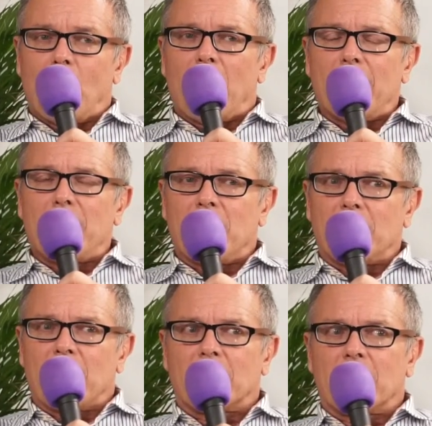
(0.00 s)
Well, I
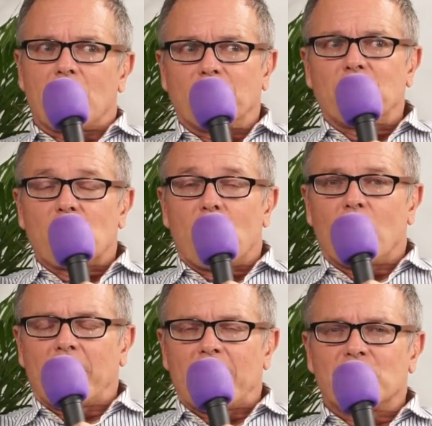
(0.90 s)
think that conference
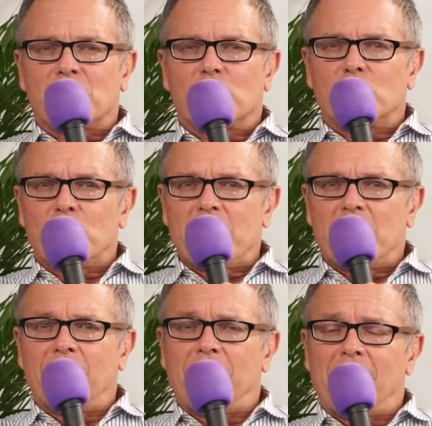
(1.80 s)
organizers should
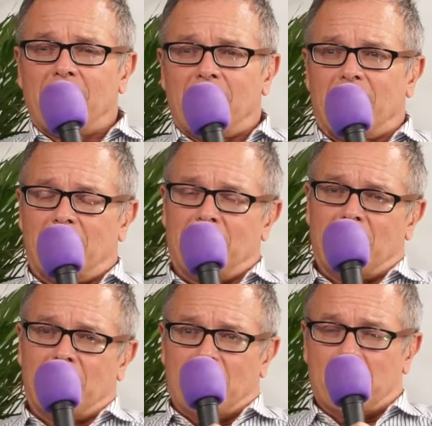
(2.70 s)
really
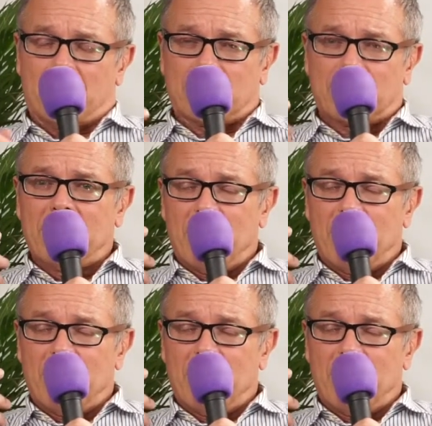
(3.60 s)
uh, um,